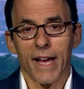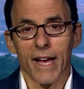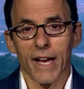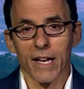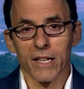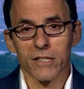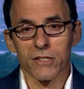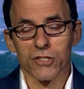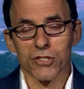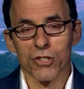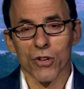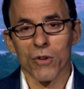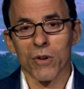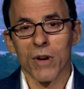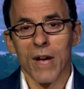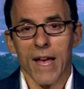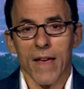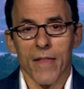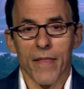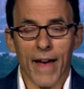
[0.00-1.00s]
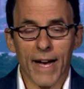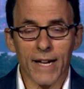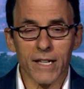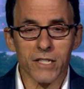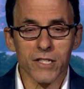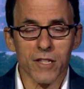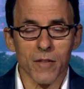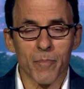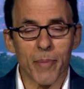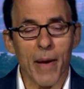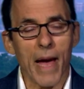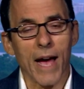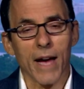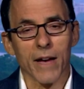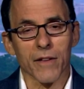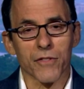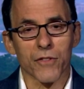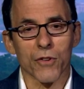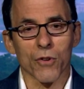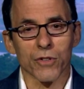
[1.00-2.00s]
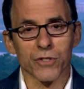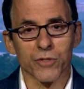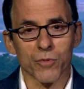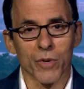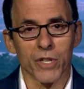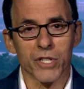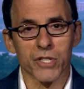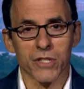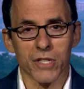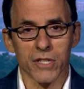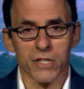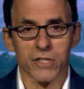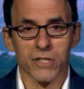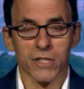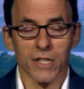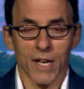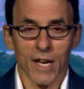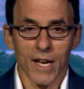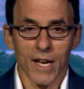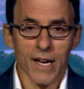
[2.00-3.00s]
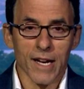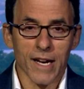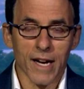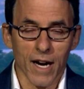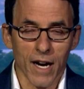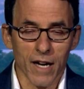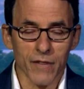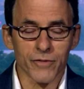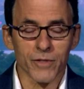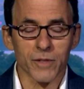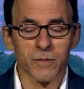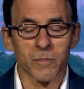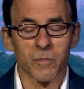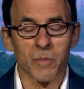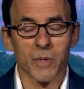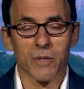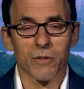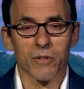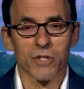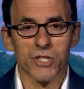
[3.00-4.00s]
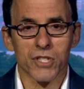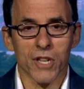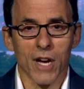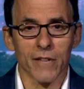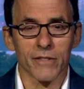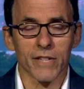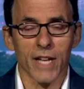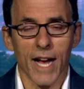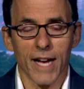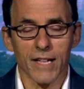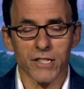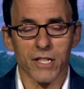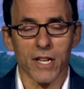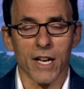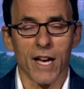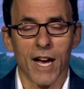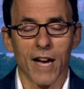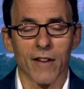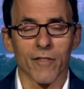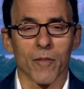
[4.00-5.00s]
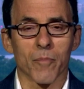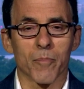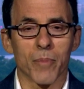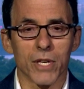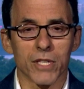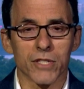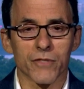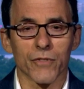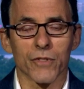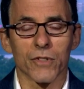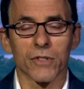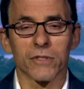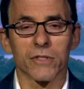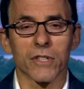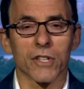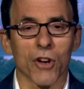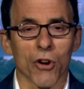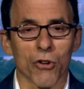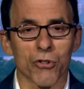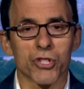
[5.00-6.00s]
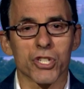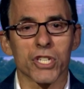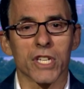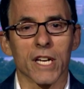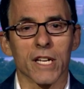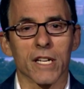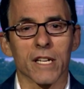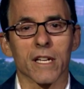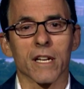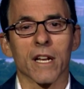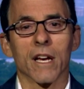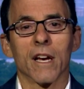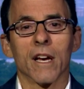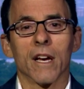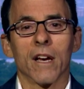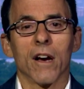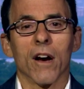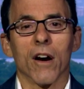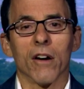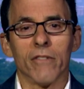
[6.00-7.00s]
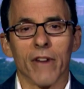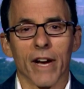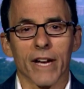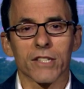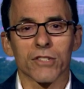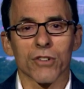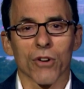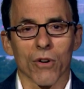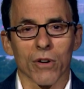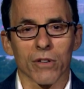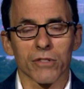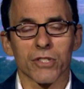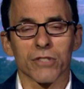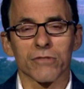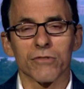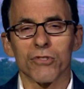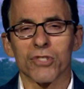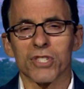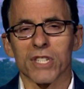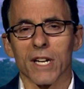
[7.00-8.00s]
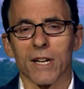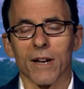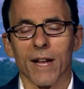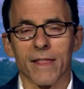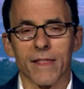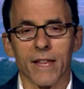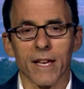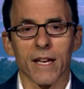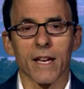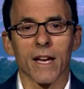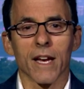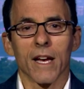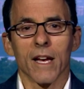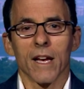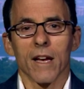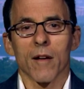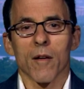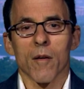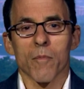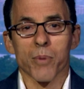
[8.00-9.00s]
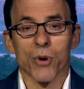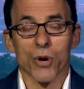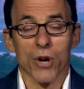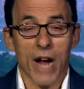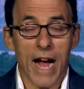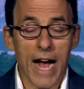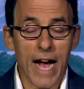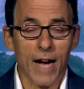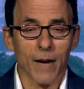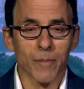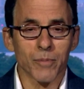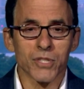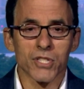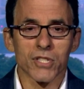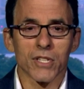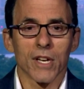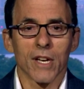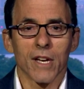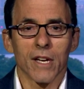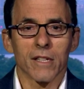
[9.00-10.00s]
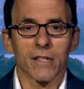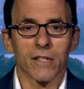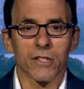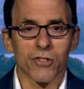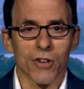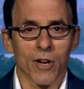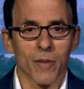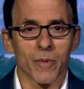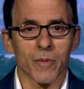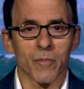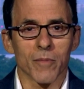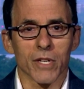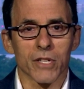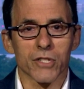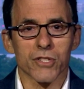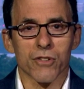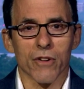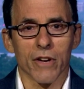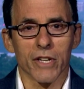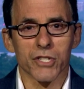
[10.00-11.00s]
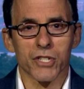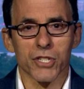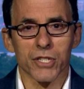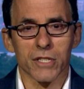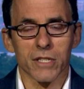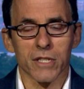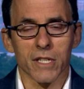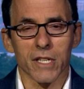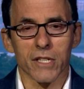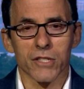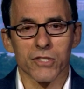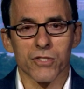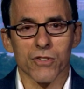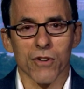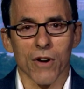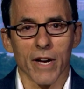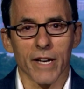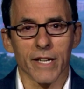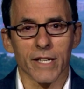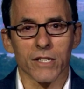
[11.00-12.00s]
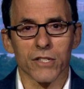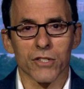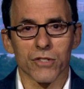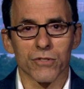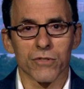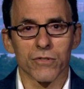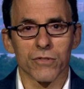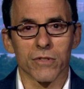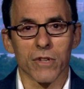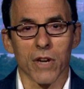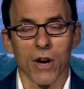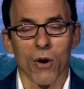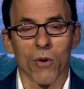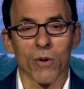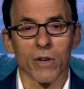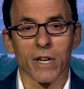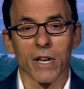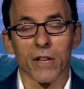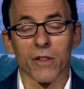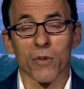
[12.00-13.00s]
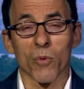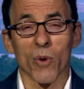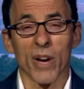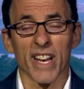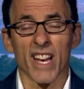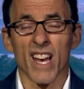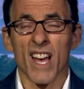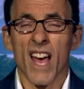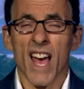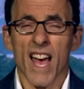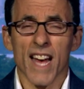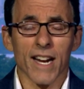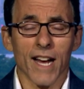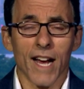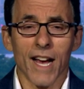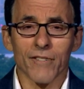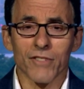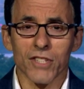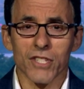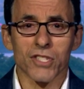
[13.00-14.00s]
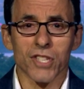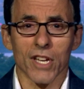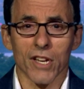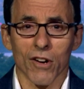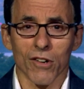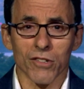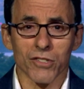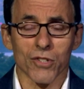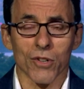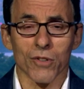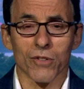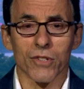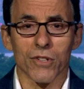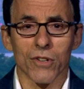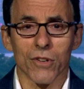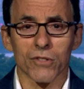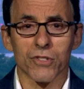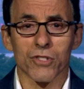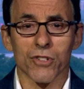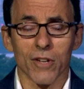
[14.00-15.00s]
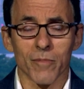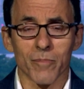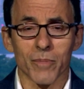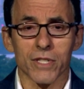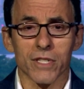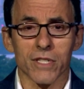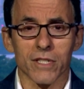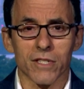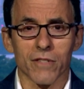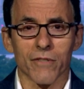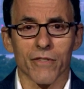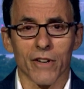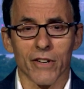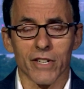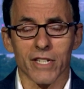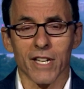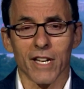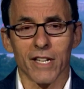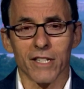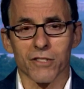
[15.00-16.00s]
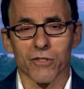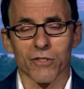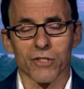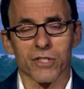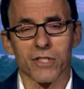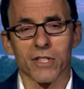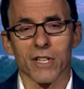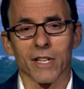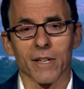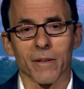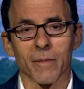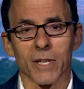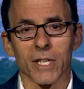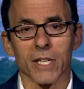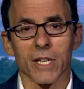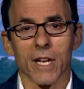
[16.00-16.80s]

And so that is the path towards which this conflict will be resolved. It has to have a peaceful, negotiated electoral solution. And I think perhaps the Trump administration is trying to go another way. And I have to say also, Trump it's a very dangerous thing. I mean...